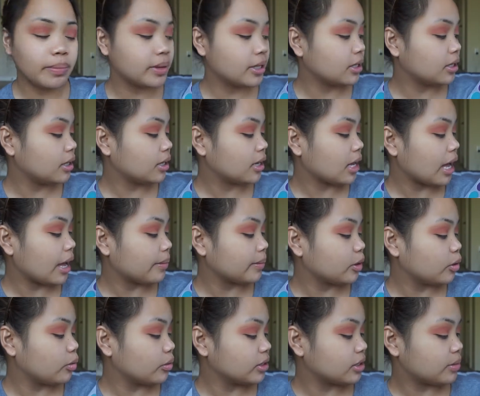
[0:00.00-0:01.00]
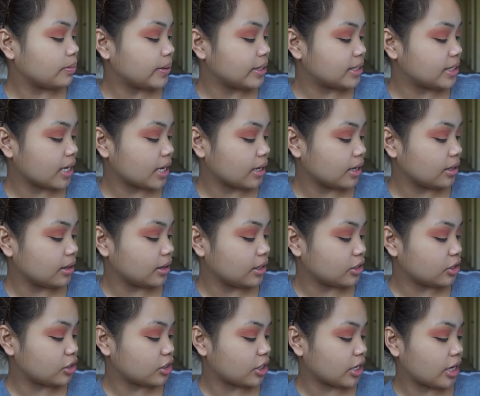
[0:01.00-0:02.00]
up the look, I'm going to be taking
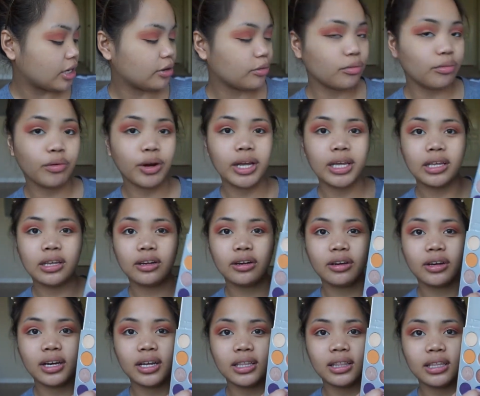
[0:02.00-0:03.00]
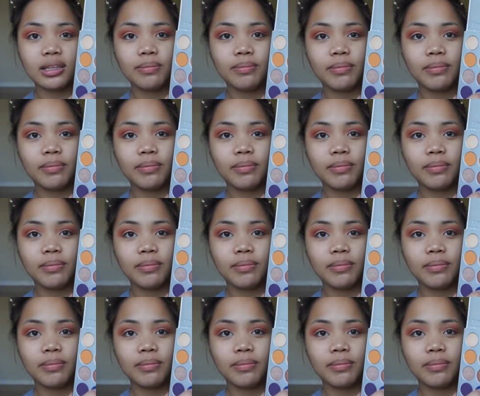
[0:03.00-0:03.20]
this shade right here in the